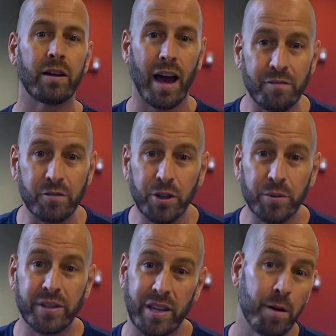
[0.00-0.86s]
After you
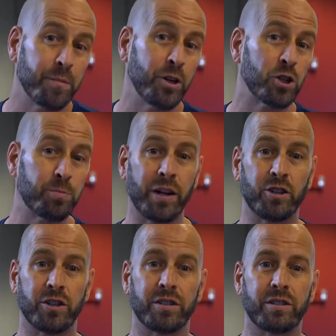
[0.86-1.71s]
examine your
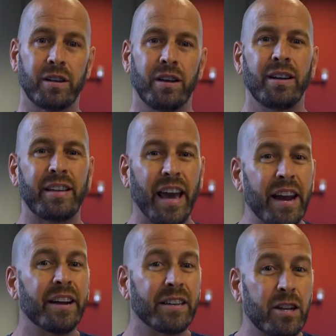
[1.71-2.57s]
sponges, get
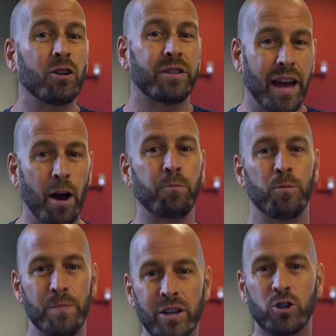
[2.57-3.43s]
an adult to help you
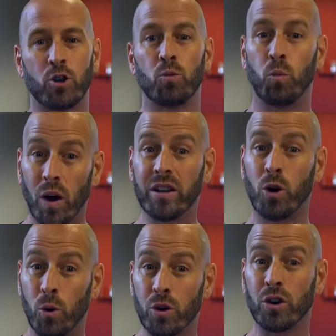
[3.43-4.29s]
measure one
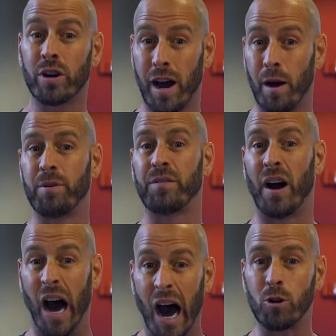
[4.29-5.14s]
quarter cup of
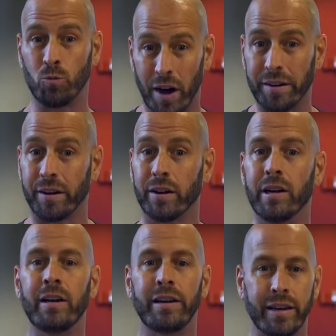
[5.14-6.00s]
hot water
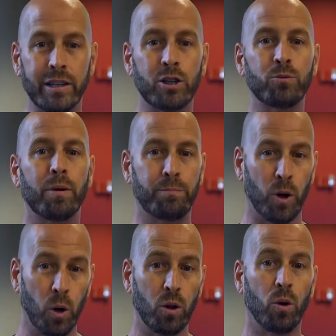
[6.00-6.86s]
into a
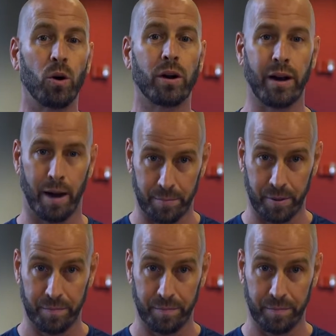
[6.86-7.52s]
bowl or cup.